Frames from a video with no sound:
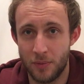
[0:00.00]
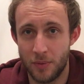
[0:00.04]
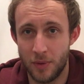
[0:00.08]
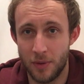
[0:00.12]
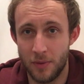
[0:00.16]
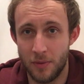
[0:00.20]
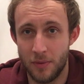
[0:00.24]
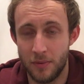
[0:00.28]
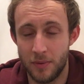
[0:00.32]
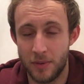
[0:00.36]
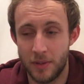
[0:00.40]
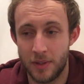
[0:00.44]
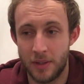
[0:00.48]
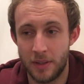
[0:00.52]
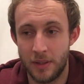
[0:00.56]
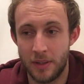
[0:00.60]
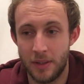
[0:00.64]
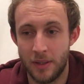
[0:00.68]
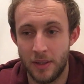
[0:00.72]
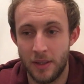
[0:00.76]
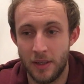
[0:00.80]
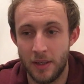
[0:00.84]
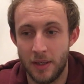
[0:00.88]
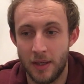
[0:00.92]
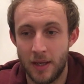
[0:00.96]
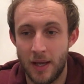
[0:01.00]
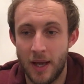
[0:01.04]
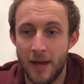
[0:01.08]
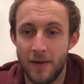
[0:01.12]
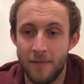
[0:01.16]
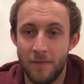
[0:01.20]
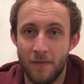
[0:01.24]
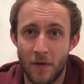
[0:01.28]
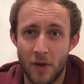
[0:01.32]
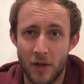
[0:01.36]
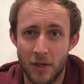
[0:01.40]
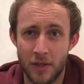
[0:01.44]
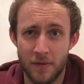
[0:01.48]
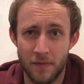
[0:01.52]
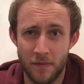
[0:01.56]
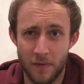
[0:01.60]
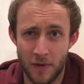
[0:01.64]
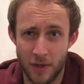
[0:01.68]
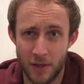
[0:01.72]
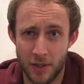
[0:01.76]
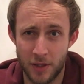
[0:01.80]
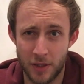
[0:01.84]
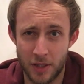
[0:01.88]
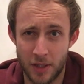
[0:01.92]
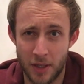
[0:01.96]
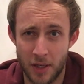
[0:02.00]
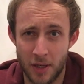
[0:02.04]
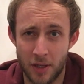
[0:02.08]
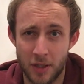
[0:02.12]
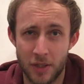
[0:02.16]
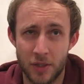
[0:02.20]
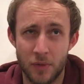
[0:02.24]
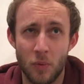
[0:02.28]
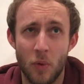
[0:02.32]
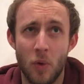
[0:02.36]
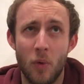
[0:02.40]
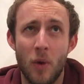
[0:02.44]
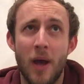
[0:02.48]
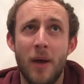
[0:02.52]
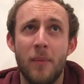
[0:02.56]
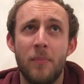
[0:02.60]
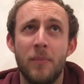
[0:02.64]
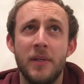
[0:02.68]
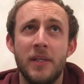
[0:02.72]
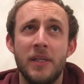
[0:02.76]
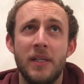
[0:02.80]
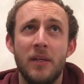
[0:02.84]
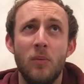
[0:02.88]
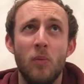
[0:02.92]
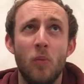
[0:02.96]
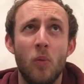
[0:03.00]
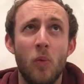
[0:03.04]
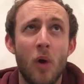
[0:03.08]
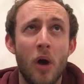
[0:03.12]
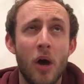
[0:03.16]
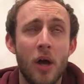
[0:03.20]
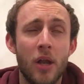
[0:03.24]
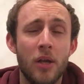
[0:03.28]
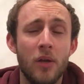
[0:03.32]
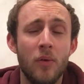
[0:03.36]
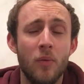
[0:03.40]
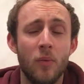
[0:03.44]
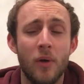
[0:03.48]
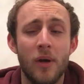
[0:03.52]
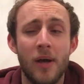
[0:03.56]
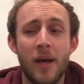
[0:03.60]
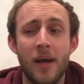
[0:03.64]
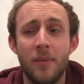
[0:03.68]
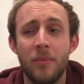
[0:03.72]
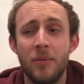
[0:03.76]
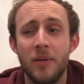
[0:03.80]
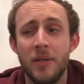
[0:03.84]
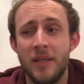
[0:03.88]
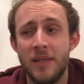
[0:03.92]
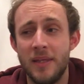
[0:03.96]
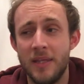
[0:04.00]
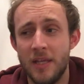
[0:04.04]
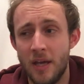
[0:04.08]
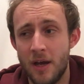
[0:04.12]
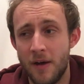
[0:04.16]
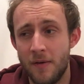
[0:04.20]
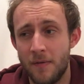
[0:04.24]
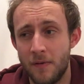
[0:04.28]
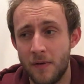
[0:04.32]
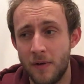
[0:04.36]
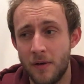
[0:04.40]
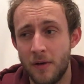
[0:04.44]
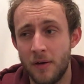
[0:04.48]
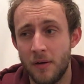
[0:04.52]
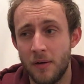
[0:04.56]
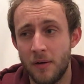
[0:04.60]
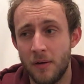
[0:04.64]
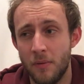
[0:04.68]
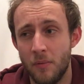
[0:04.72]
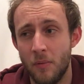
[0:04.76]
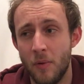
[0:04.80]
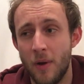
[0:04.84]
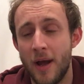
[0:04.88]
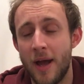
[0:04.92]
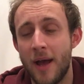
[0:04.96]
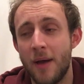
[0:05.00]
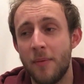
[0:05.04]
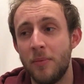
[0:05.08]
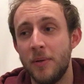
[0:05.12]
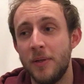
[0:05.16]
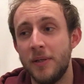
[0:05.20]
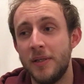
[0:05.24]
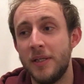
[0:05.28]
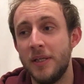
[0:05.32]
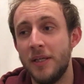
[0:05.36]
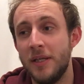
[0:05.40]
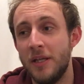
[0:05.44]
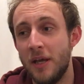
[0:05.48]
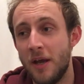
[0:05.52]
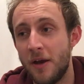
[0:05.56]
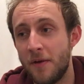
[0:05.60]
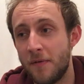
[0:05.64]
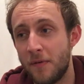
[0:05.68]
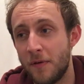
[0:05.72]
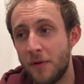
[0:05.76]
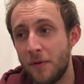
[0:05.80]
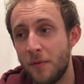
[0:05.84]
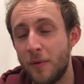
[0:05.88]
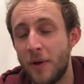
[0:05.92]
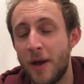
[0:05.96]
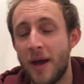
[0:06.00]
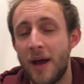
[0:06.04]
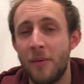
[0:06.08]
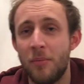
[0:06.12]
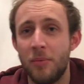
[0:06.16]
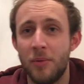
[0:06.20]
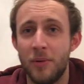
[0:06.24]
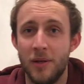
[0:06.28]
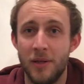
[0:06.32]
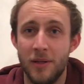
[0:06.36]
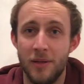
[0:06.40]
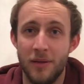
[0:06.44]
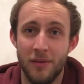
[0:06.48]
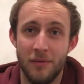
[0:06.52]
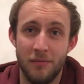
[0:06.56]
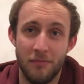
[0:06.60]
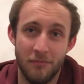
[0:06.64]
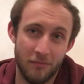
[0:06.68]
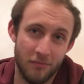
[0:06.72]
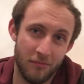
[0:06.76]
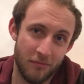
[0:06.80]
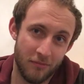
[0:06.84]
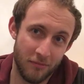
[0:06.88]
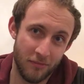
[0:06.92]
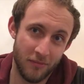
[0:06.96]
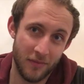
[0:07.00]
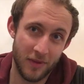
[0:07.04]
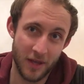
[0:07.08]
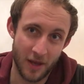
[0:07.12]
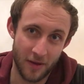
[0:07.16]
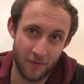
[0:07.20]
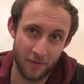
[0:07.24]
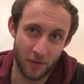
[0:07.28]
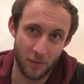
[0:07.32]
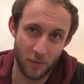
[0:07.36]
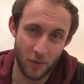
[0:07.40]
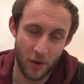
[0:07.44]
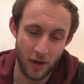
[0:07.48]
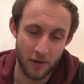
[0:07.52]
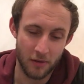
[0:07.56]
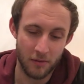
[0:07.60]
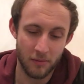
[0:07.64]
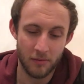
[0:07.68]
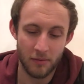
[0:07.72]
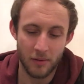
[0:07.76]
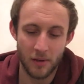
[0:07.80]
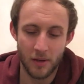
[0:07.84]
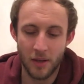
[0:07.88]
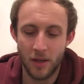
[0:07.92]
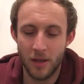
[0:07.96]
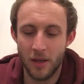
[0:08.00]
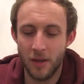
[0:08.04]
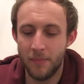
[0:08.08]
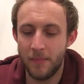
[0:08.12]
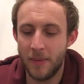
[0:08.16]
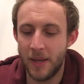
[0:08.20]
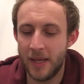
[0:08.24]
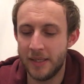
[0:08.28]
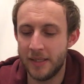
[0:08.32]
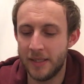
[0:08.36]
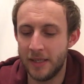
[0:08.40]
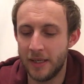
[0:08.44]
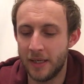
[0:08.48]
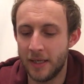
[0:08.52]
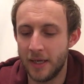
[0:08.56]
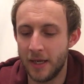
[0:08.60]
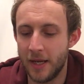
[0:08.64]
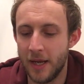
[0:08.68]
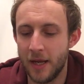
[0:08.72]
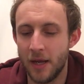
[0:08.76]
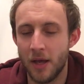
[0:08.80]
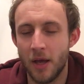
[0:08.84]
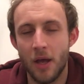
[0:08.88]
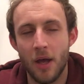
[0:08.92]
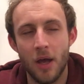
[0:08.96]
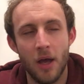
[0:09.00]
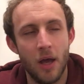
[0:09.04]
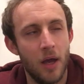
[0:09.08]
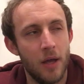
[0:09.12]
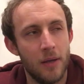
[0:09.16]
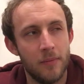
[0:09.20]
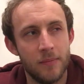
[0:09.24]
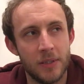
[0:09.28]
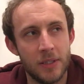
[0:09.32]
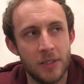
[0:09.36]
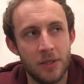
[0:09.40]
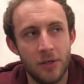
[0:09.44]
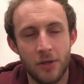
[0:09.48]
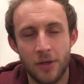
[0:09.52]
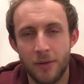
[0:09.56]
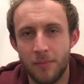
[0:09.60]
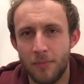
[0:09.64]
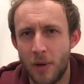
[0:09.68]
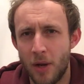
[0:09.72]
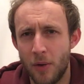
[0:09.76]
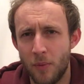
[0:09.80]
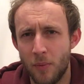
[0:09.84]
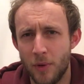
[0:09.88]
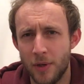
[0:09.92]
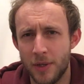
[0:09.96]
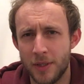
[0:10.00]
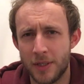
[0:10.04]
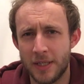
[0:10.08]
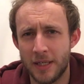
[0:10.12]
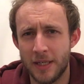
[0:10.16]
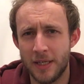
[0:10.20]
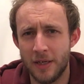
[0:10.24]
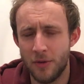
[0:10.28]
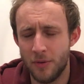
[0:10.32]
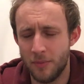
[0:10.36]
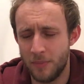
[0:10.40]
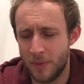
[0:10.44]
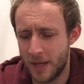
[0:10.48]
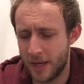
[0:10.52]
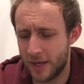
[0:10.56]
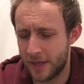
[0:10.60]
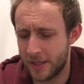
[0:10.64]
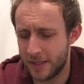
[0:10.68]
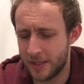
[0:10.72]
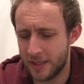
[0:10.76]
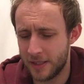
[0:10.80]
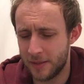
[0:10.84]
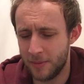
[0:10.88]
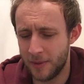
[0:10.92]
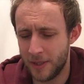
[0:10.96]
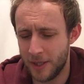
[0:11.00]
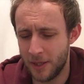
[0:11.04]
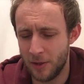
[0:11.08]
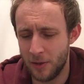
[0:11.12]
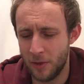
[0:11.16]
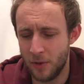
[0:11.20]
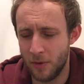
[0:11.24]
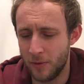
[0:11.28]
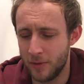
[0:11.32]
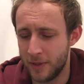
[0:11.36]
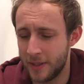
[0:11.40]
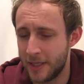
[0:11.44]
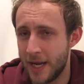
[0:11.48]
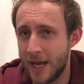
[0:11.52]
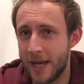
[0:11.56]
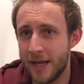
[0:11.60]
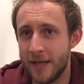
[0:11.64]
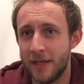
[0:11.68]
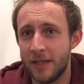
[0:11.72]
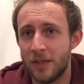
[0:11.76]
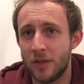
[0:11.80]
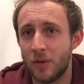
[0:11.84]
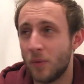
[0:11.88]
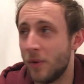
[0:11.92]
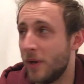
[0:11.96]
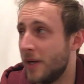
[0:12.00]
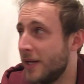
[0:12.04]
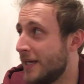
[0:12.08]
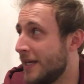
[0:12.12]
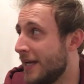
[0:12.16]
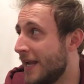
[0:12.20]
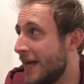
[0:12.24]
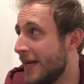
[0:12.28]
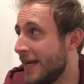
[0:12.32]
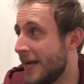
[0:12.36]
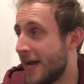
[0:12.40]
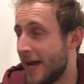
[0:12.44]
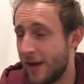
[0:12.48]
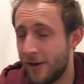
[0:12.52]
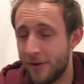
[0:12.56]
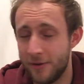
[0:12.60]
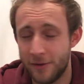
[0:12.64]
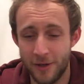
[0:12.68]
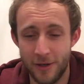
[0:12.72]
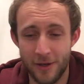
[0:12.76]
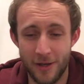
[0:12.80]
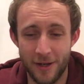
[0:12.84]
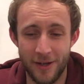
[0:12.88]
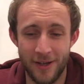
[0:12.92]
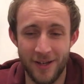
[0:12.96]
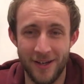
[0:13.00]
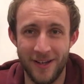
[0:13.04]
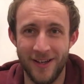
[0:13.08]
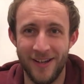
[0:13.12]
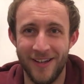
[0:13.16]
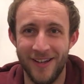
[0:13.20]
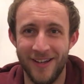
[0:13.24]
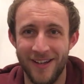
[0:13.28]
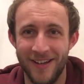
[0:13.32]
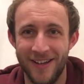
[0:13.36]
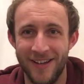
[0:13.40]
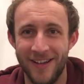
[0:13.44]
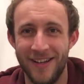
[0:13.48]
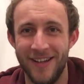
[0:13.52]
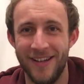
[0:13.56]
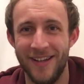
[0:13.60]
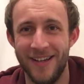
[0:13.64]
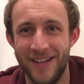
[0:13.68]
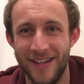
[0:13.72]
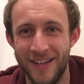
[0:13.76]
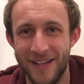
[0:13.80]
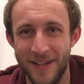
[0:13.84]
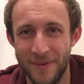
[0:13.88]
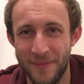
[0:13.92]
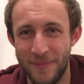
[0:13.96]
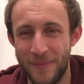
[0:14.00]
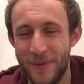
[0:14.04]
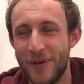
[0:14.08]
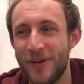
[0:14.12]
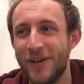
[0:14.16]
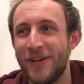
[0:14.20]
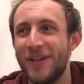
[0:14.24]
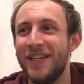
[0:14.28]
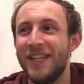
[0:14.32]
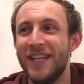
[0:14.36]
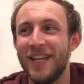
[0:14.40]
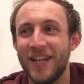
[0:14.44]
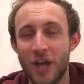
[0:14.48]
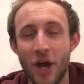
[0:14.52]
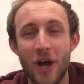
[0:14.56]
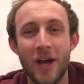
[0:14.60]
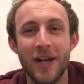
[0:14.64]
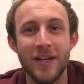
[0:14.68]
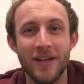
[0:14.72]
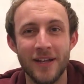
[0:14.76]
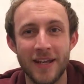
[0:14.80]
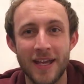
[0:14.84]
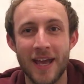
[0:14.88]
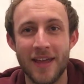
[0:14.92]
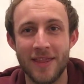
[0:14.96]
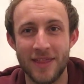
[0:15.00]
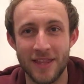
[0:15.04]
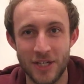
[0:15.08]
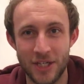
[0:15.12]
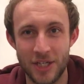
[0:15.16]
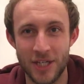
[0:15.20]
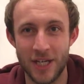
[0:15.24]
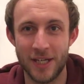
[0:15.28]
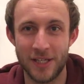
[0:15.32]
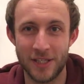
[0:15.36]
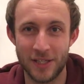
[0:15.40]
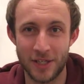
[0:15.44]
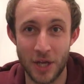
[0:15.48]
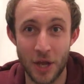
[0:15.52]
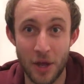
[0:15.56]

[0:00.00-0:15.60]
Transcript: world and vice versa, because what happens in one will happen in the other. What happens in the other will happen in the other one, basically. I'm slurring my words a little bit because it's been a long day and it's quite late out. But you kind of get the gist,